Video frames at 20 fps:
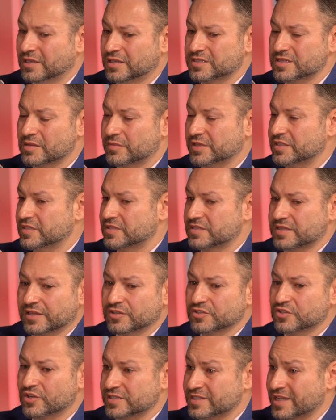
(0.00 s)
Some of these
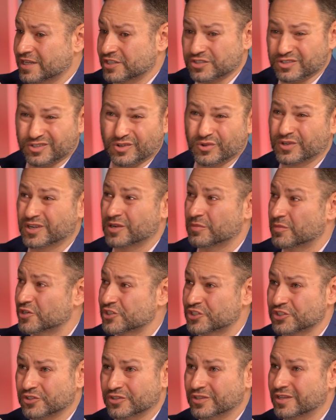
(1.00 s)
sales transactions, you go commercial,